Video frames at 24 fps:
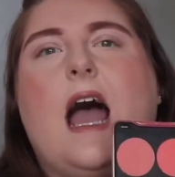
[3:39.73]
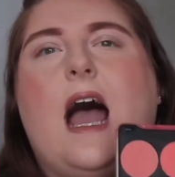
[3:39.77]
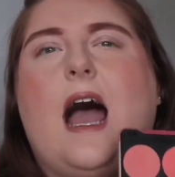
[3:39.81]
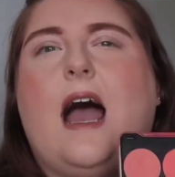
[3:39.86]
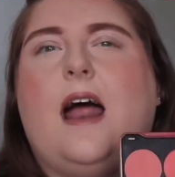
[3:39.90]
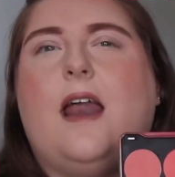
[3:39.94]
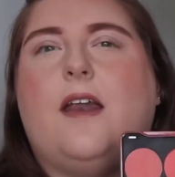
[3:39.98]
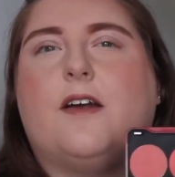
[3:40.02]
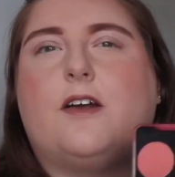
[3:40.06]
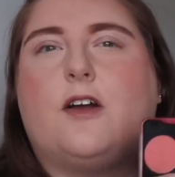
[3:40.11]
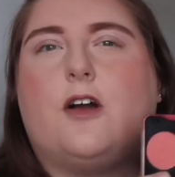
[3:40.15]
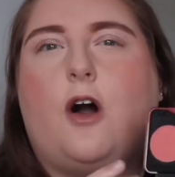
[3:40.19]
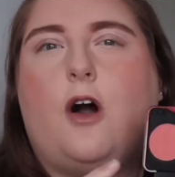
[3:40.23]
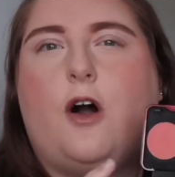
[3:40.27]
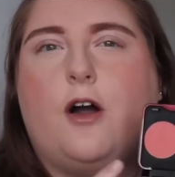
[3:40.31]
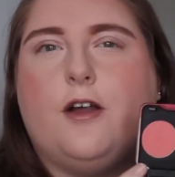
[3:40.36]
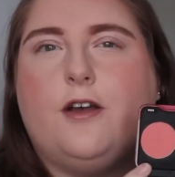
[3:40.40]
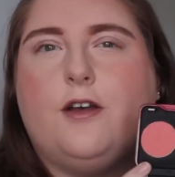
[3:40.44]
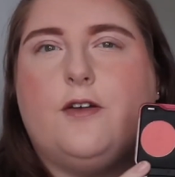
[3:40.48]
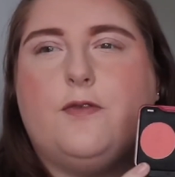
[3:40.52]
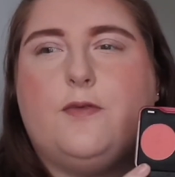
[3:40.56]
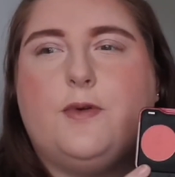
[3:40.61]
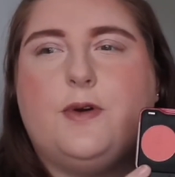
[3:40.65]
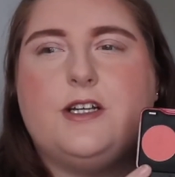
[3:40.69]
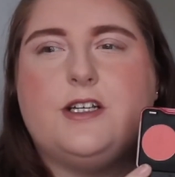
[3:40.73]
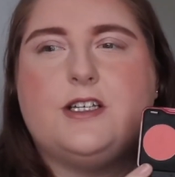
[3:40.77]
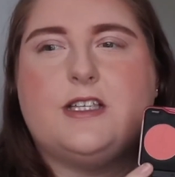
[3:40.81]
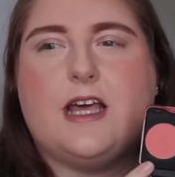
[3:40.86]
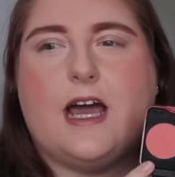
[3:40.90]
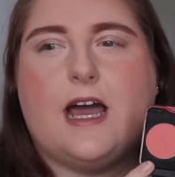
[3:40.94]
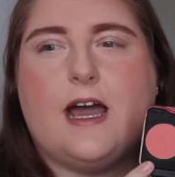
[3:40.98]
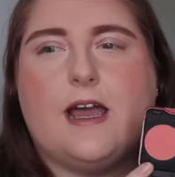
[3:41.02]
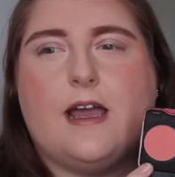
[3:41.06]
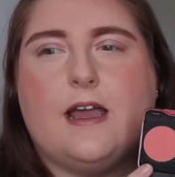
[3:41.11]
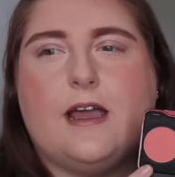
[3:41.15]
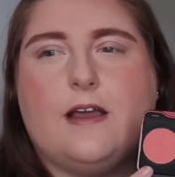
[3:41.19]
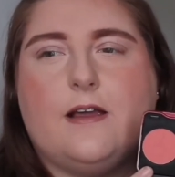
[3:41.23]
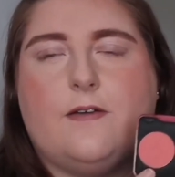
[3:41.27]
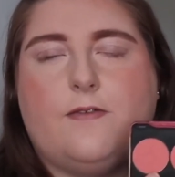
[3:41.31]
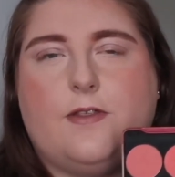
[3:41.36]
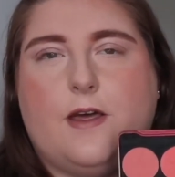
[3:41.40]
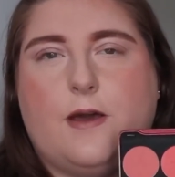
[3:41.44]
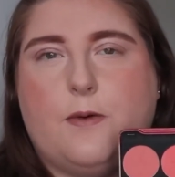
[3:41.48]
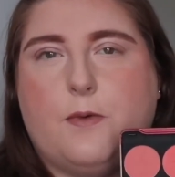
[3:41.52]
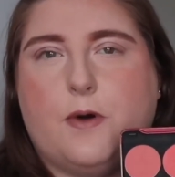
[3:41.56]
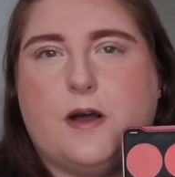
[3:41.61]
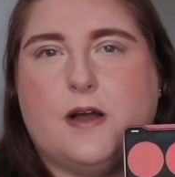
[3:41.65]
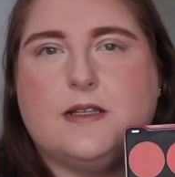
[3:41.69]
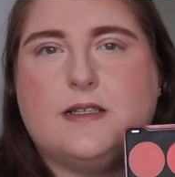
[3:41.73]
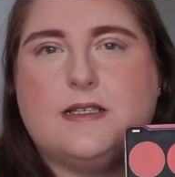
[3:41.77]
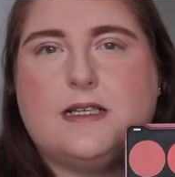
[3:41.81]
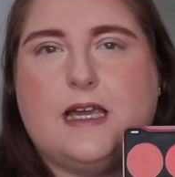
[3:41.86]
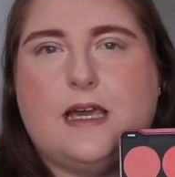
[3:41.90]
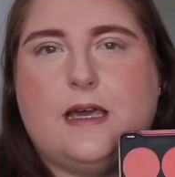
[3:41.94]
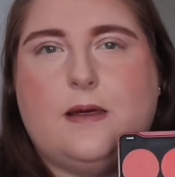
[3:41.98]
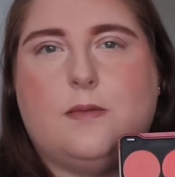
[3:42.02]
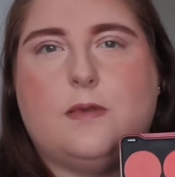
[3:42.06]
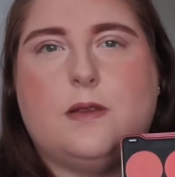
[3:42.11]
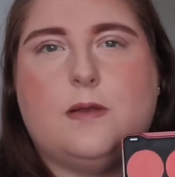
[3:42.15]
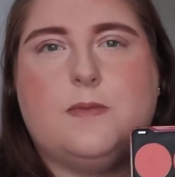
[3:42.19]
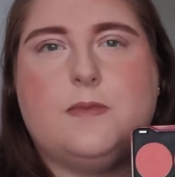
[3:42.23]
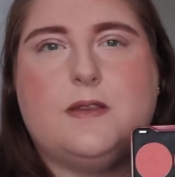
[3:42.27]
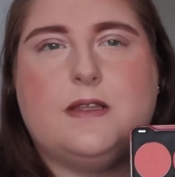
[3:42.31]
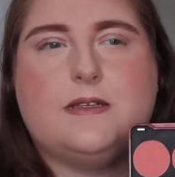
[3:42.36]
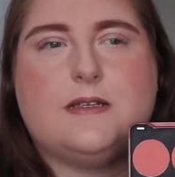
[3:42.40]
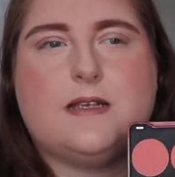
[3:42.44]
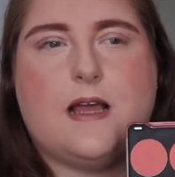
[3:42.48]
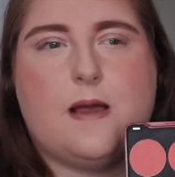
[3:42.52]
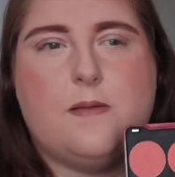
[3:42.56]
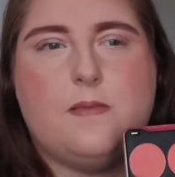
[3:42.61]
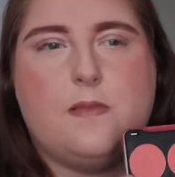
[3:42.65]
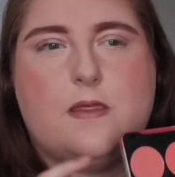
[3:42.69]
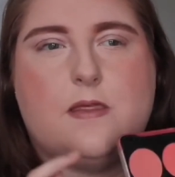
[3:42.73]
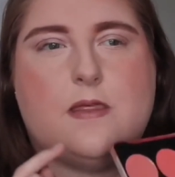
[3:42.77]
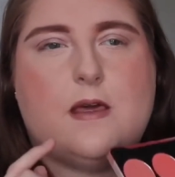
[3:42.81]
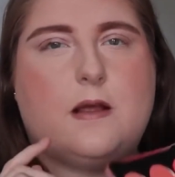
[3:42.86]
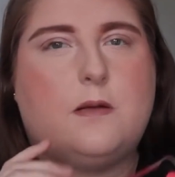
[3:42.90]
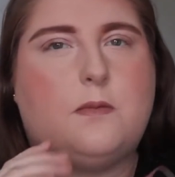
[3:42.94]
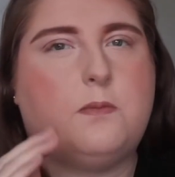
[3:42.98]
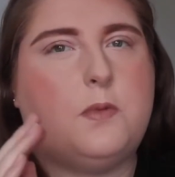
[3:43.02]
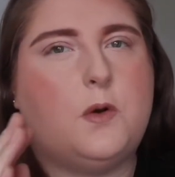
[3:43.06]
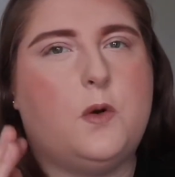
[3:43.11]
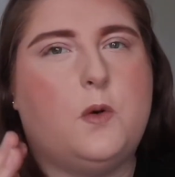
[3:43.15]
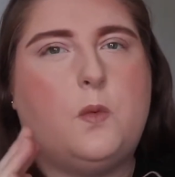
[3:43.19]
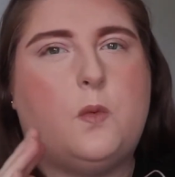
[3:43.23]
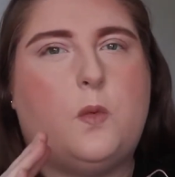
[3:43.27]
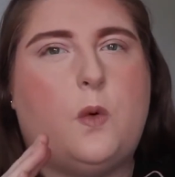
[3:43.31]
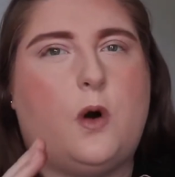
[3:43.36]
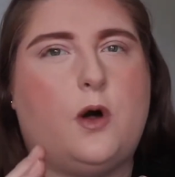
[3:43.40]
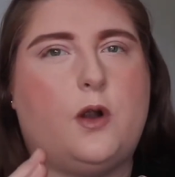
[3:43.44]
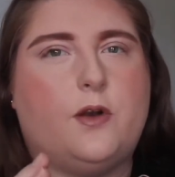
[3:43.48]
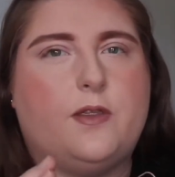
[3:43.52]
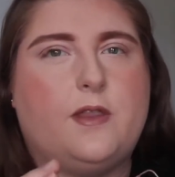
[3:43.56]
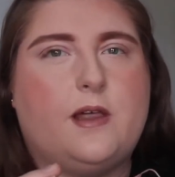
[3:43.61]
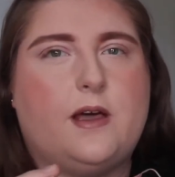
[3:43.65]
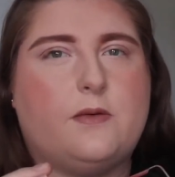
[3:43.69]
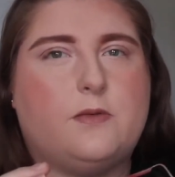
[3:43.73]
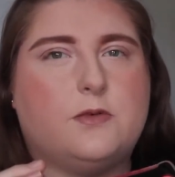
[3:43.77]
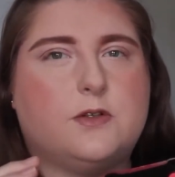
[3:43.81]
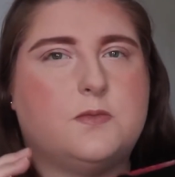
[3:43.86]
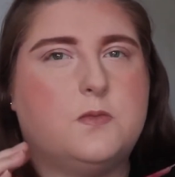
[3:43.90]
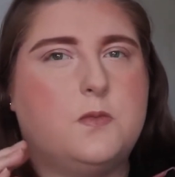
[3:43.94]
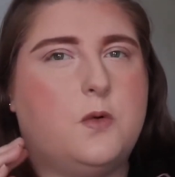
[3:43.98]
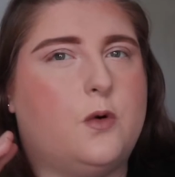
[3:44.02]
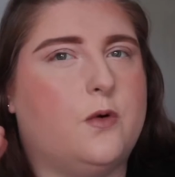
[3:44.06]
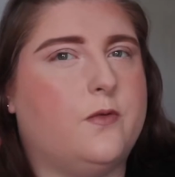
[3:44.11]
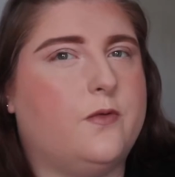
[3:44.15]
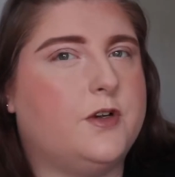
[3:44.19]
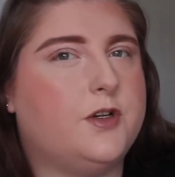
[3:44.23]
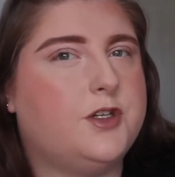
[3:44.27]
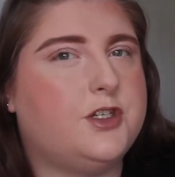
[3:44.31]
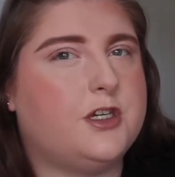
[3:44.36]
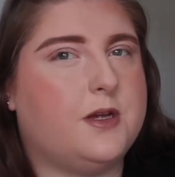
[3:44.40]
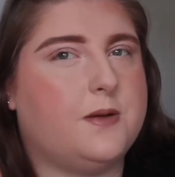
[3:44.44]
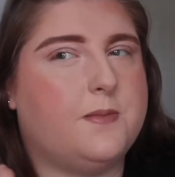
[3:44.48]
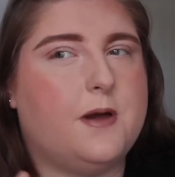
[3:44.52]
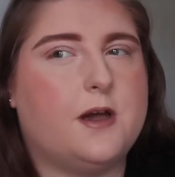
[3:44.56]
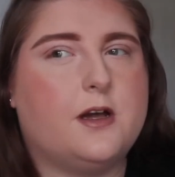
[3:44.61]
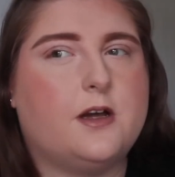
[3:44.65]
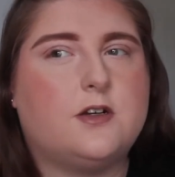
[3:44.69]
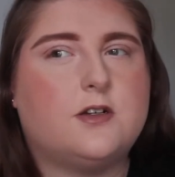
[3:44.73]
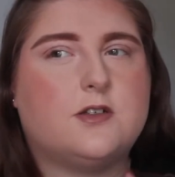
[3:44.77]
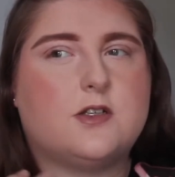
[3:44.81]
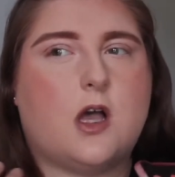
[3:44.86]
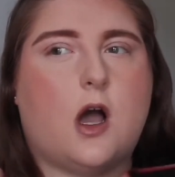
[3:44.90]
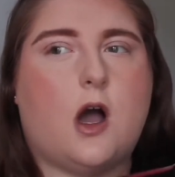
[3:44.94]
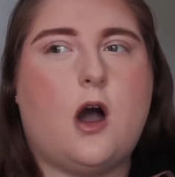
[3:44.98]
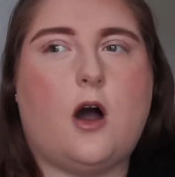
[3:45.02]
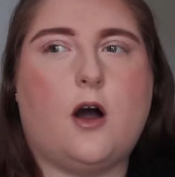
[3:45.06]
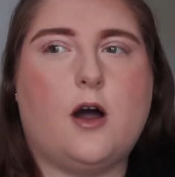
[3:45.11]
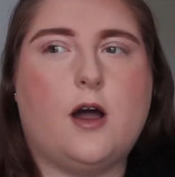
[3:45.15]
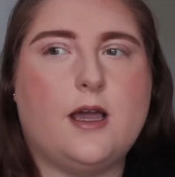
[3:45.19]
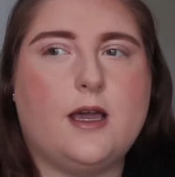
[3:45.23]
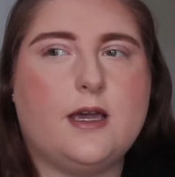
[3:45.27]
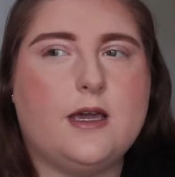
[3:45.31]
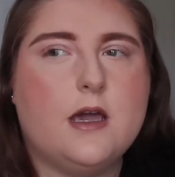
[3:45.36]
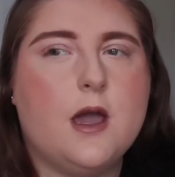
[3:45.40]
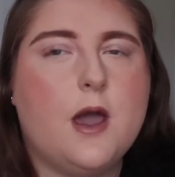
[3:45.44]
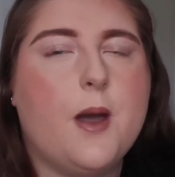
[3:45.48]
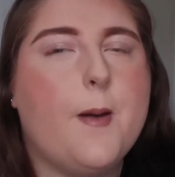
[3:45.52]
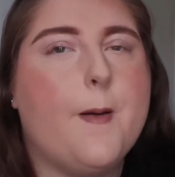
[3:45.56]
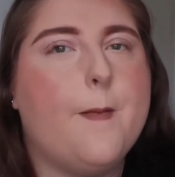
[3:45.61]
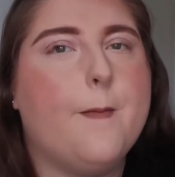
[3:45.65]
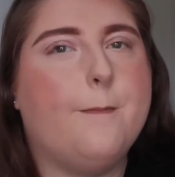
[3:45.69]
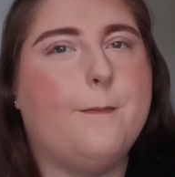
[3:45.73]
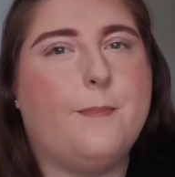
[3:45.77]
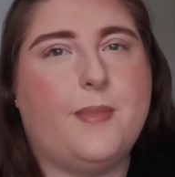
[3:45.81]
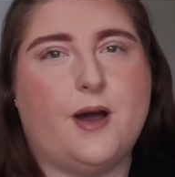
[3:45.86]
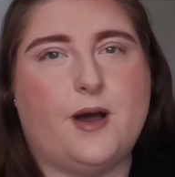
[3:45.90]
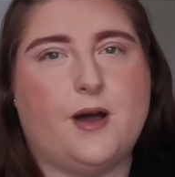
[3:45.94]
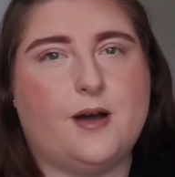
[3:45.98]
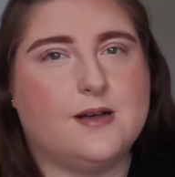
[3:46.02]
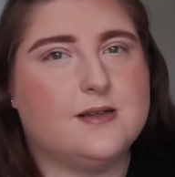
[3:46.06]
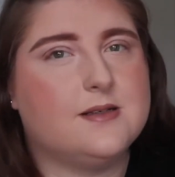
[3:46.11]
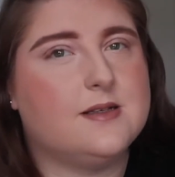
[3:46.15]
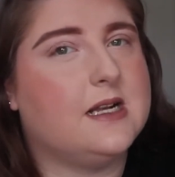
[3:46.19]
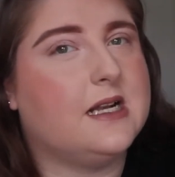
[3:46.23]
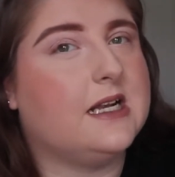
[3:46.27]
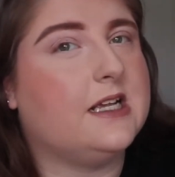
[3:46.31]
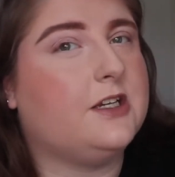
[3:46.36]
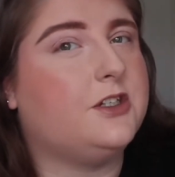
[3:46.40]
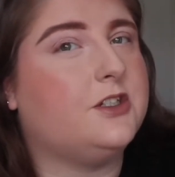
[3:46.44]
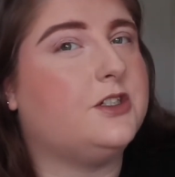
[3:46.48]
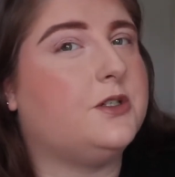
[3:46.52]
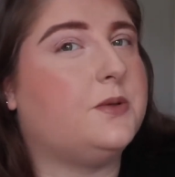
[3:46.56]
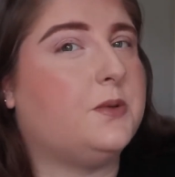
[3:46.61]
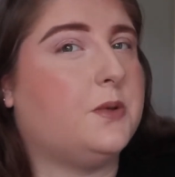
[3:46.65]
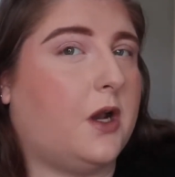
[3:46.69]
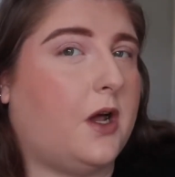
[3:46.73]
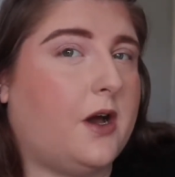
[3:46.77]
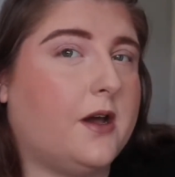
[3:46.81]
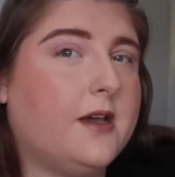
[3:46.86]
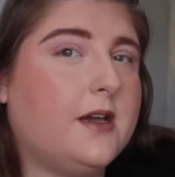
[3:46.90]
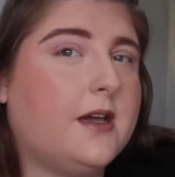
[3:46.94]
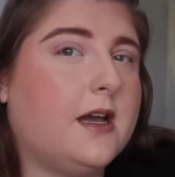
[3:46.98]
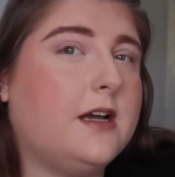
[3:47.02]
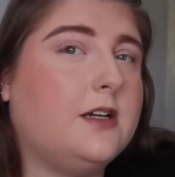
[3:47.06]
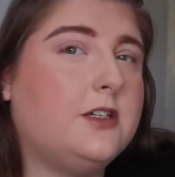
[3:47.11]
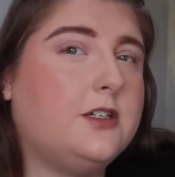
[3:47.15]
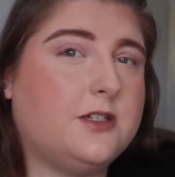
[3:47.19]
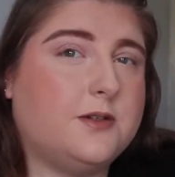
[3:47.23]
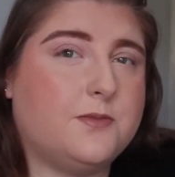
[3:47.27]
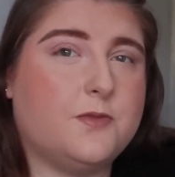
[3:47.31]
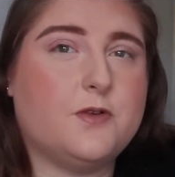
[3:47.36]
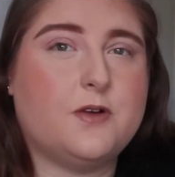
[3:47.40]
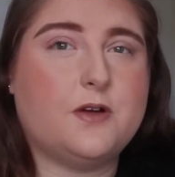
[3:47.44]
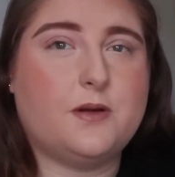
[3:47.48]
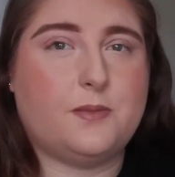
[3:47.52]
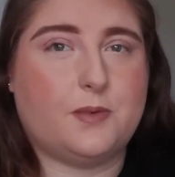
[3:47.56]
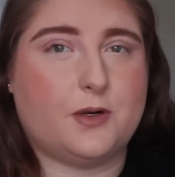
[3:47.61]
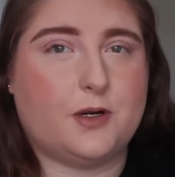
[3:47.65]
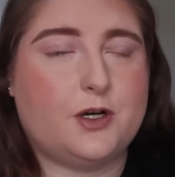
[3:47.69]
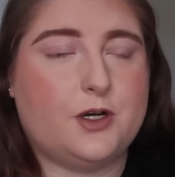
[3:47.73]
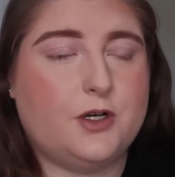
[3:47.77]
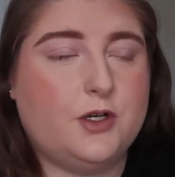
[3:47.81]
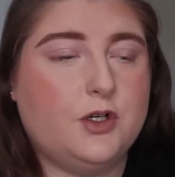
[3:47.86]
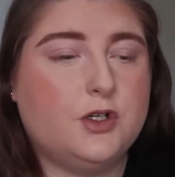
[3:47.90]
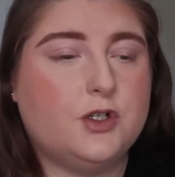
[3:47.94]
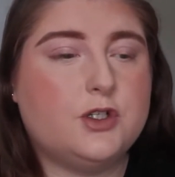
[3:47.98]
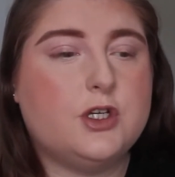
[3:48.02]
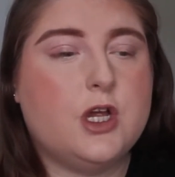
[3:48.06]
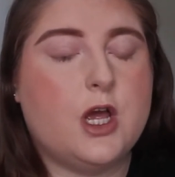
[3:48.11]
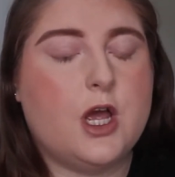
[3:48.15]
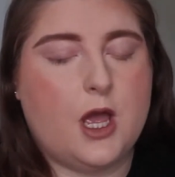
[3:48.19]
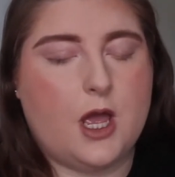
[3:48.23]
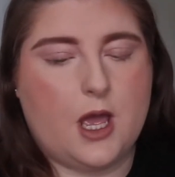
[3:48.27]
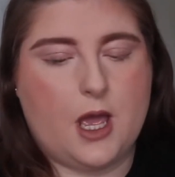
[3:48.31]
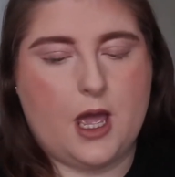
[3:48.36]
And I kind of wish that if they were to keep them the same, that they'd put one that was more of a shimmer, because I personally do like a shimmery blush.